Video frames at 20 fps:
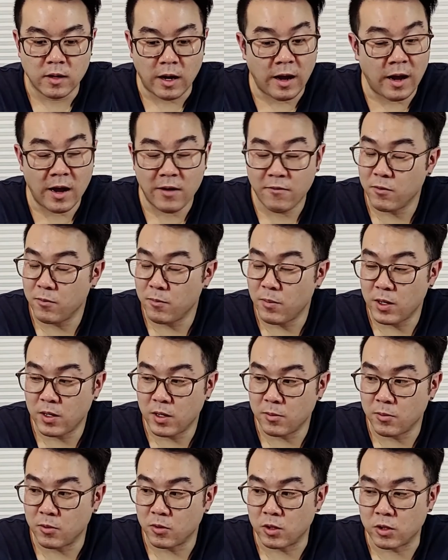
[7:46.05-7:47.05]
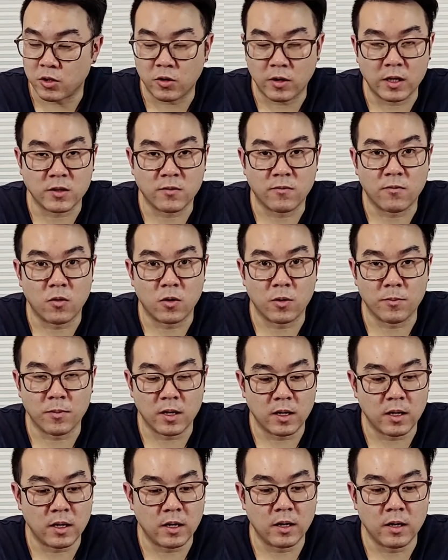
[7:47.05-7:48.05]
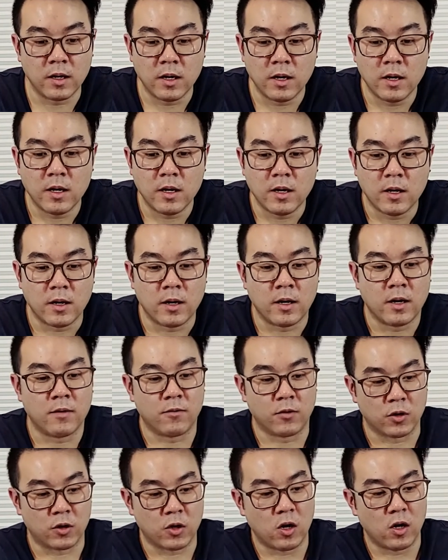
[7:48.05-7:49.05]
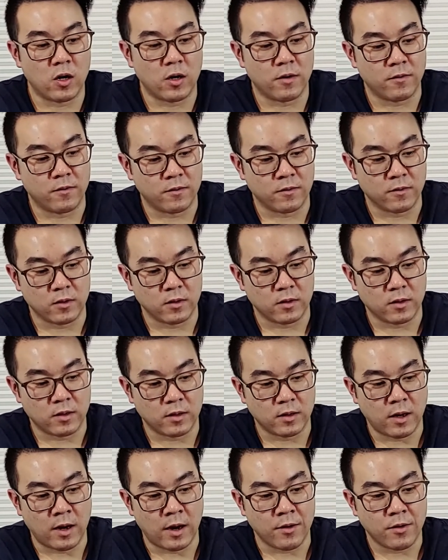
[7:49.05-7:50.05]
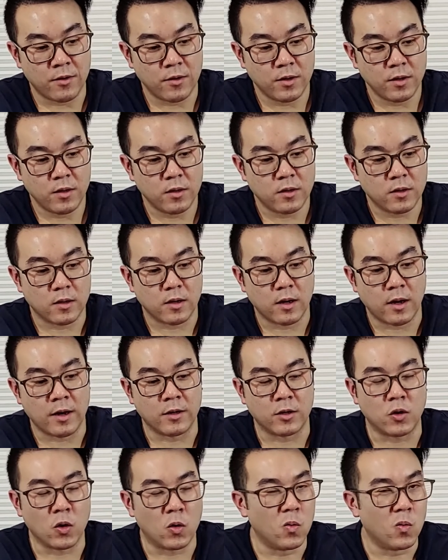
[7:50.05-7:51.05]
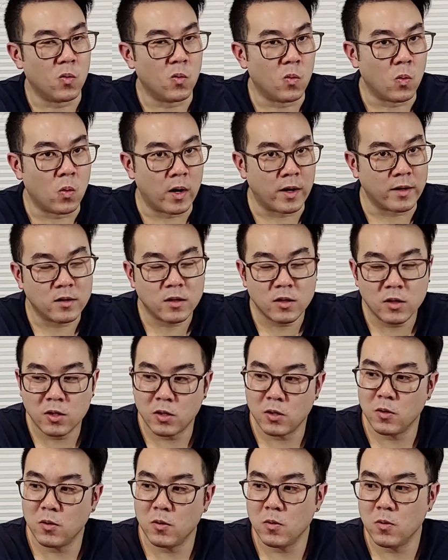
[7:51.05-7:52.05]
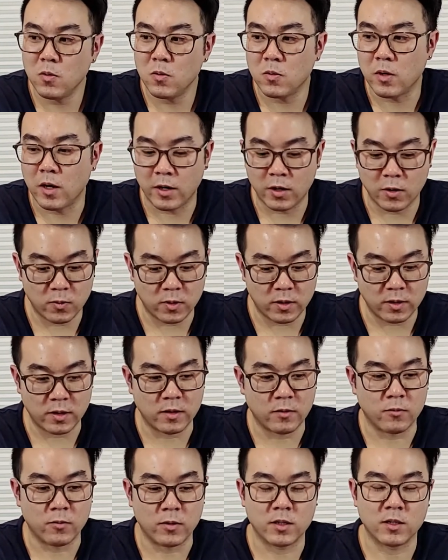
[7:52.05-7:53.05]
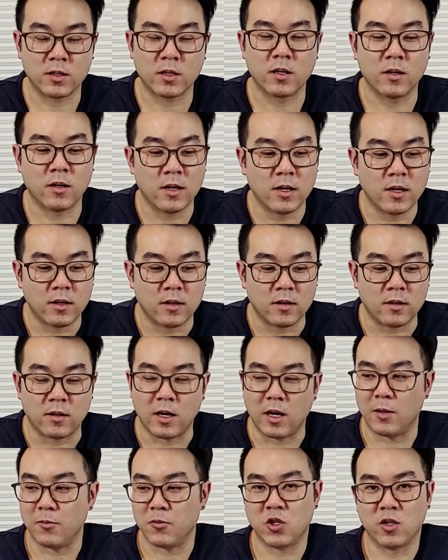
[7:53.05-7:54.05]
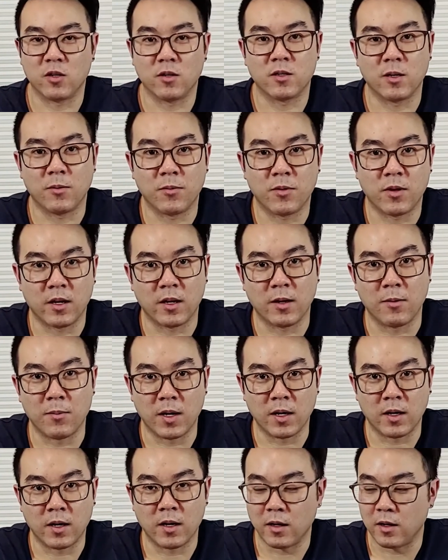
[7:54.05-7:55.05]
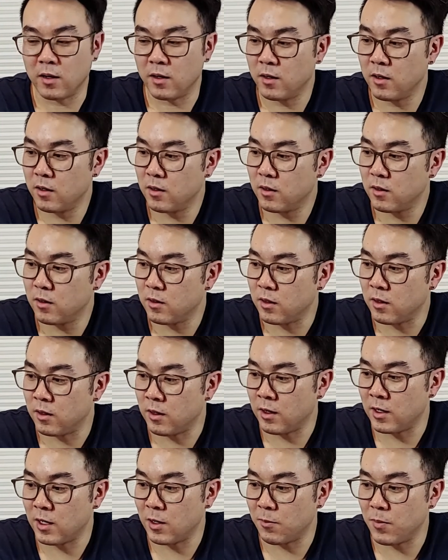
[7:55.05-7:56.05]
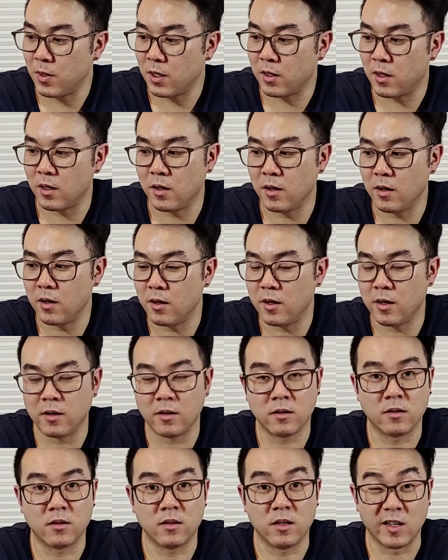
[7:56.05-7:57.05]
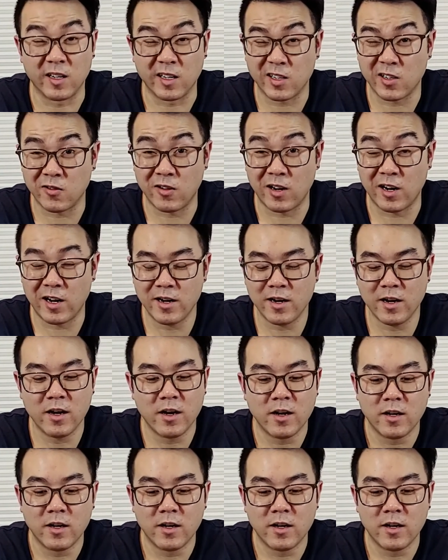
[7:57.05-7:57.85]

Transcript: I haven't been able to transform the Verka either. I don't want to. I don't want to risk damaging something and end up making Derek cry.